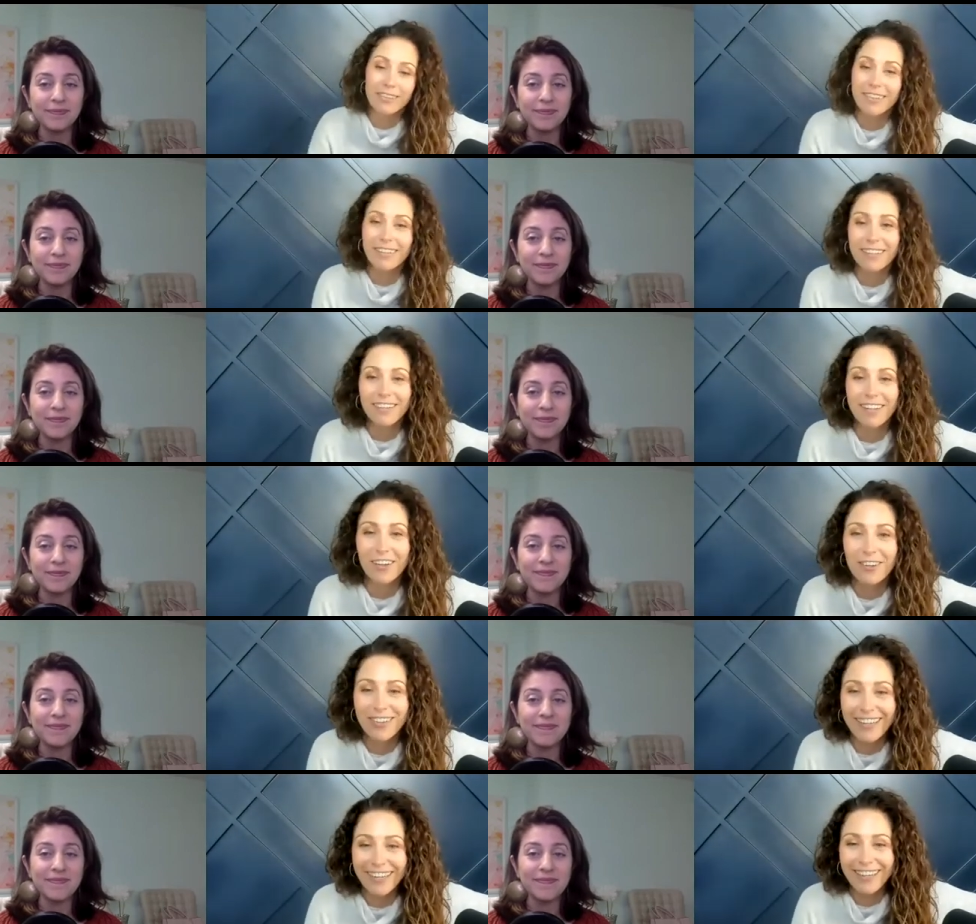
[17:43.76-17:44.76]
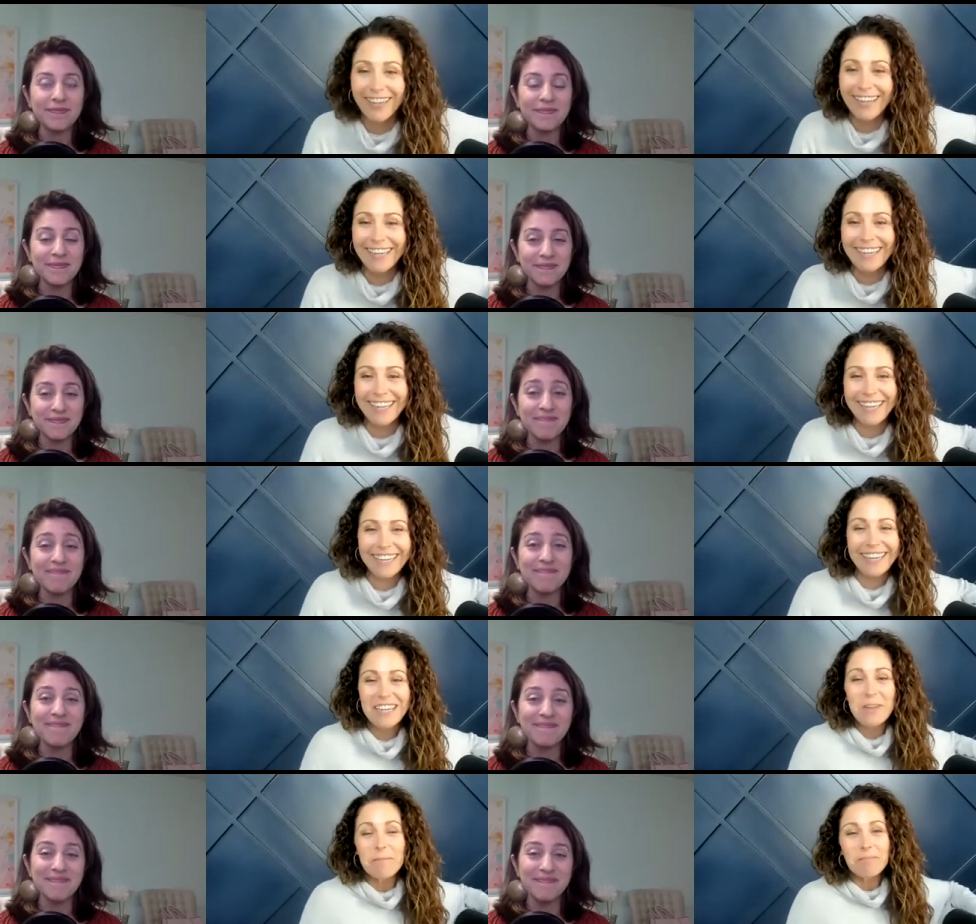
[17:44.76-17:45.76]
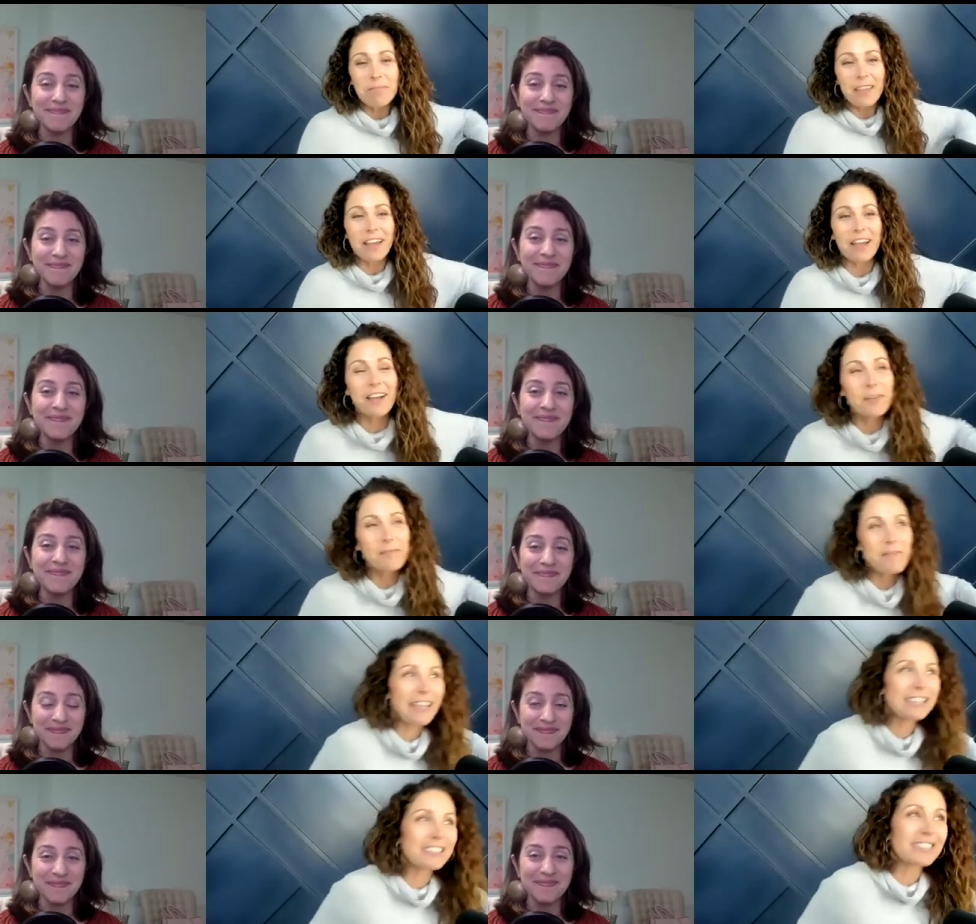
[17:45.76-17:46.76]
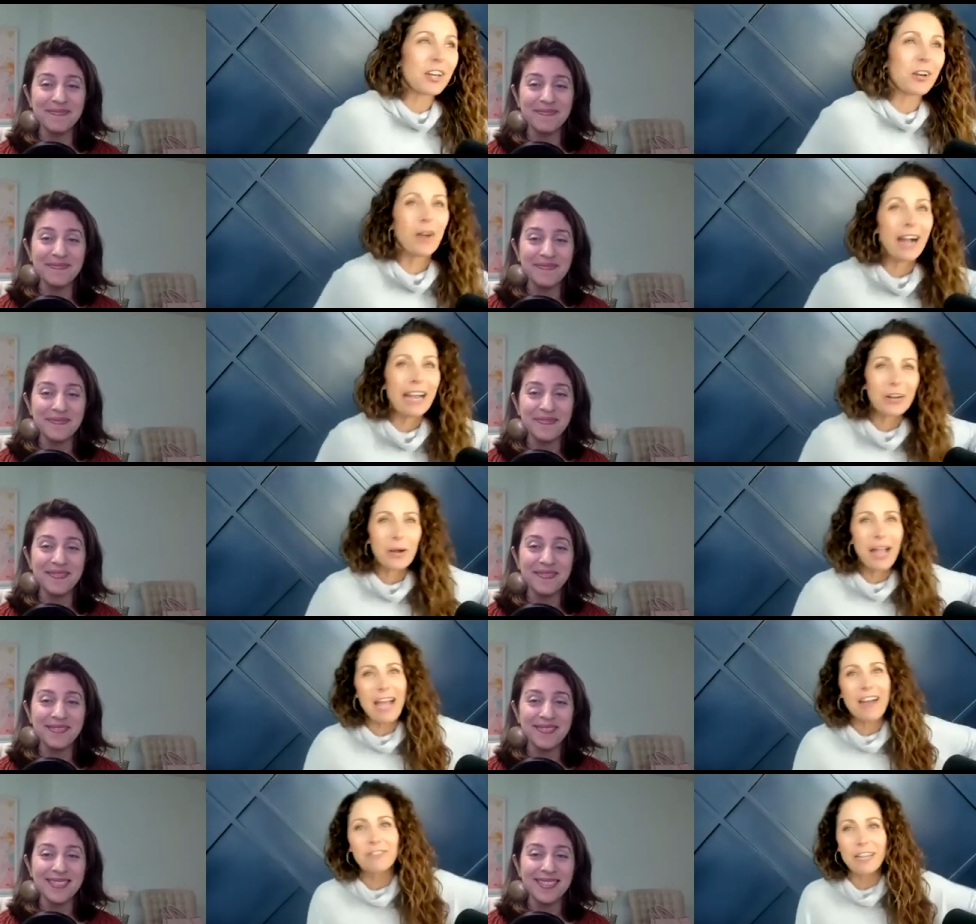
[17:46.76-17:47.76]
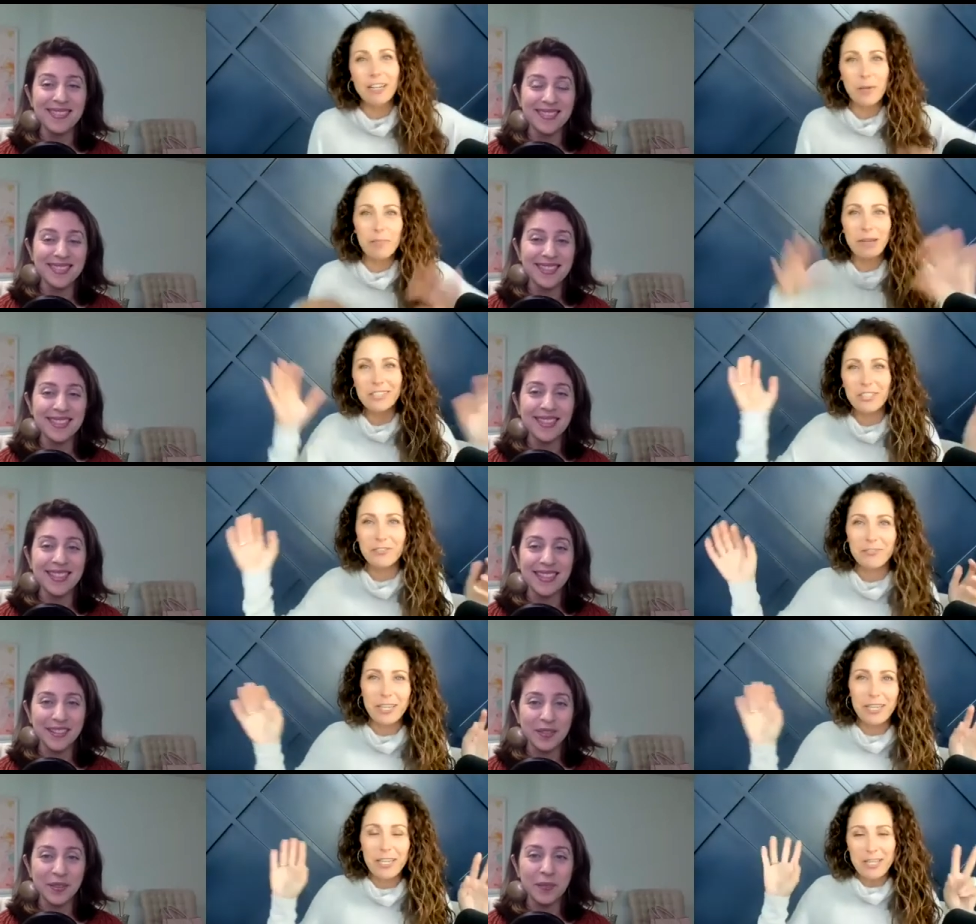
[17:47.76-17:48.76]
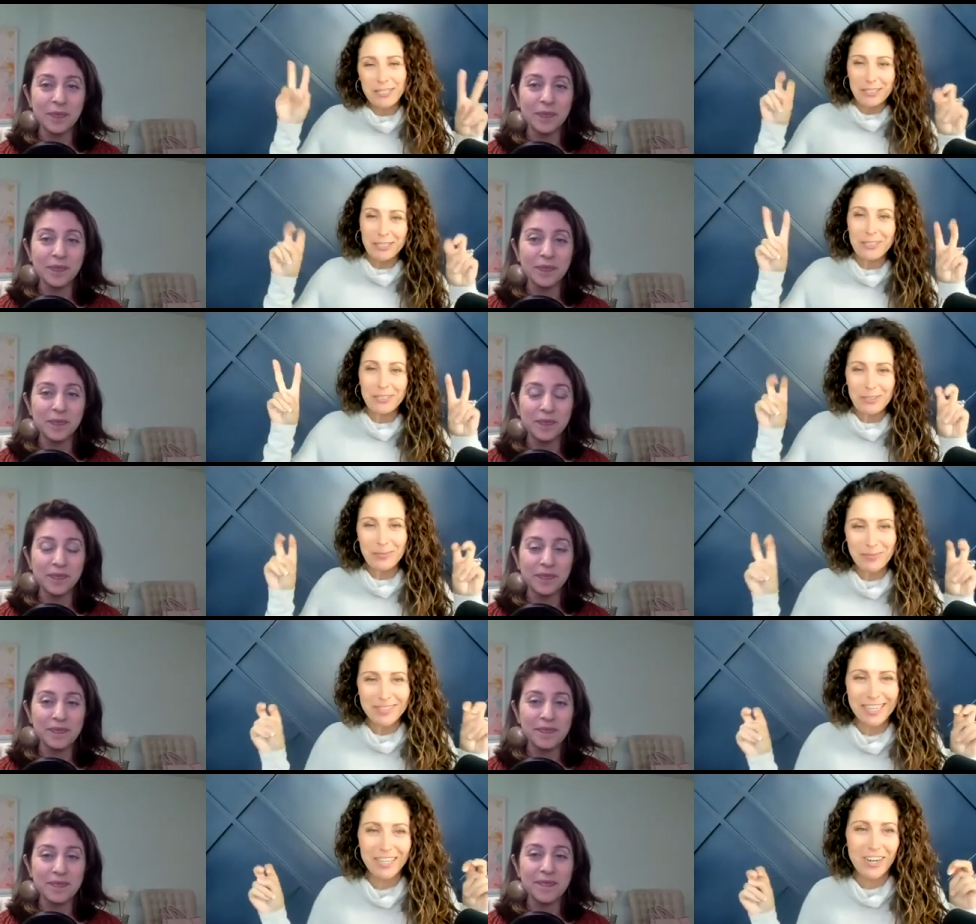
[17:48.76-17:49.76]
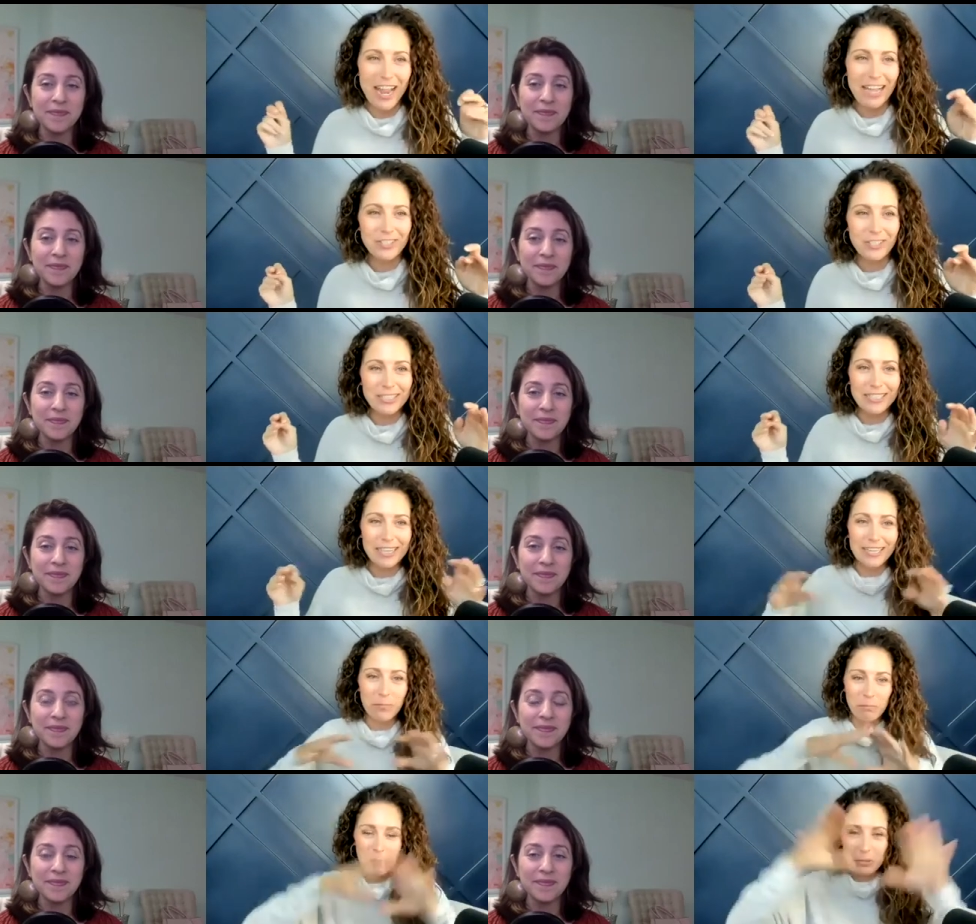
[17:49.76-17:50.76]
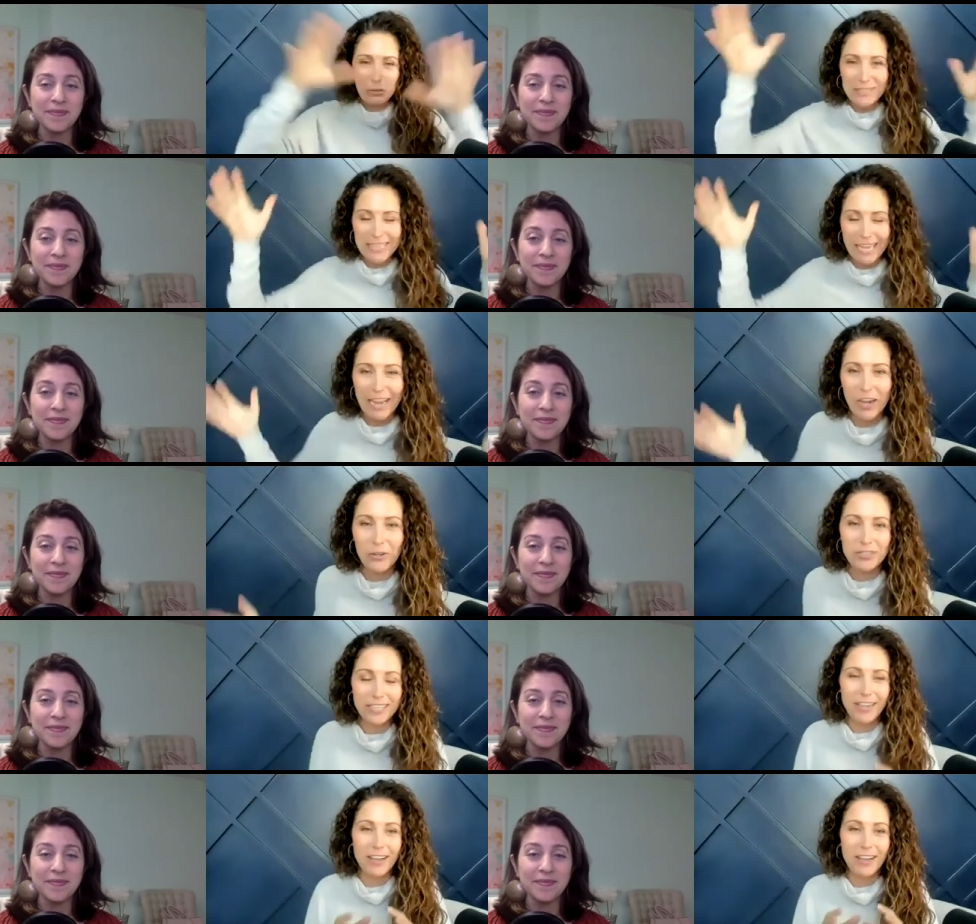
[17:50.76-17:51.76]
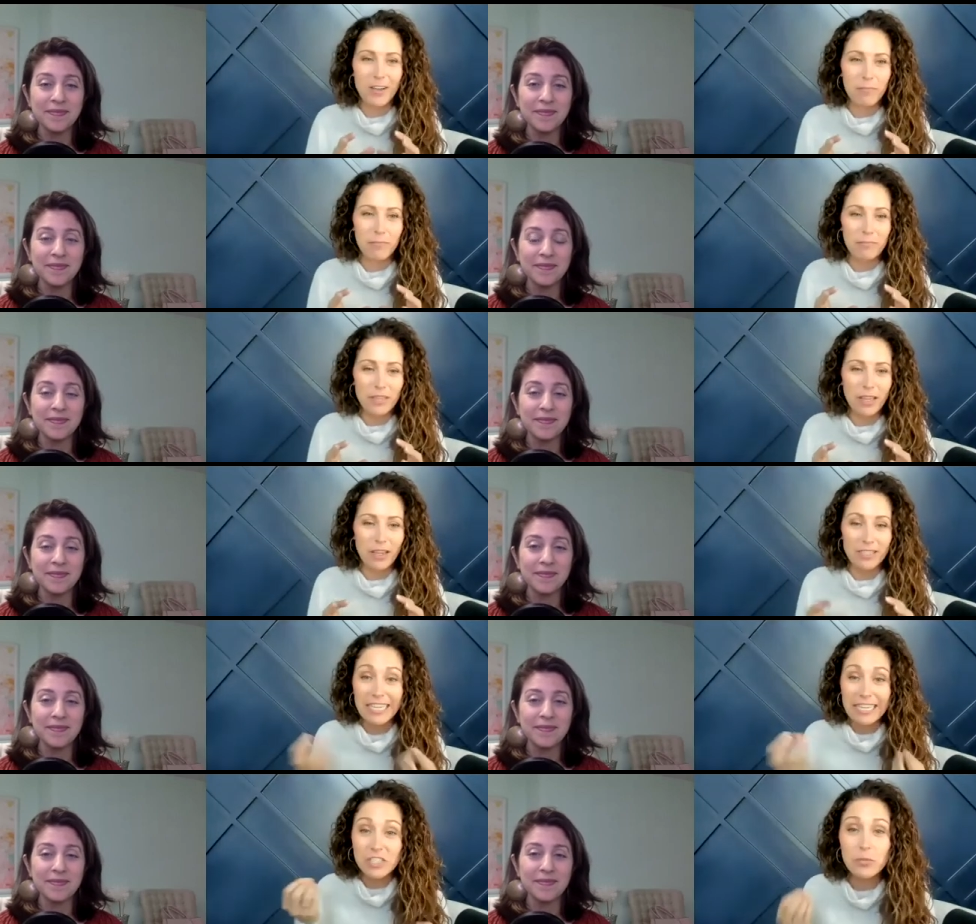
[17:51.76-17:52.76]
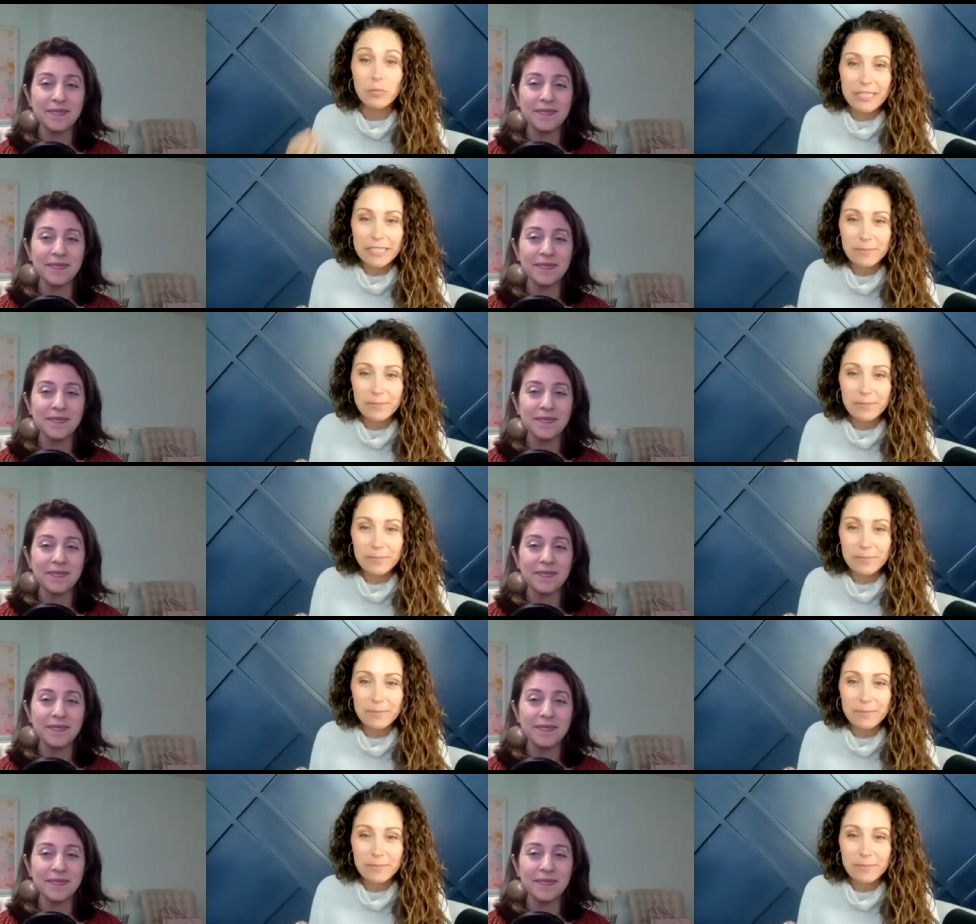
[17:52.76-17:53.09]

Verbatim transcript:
Speaker 1: you know, like, mm-hmm. um, and so I don't have like a bunch of systems that are actually like built out um, uh, tangibly,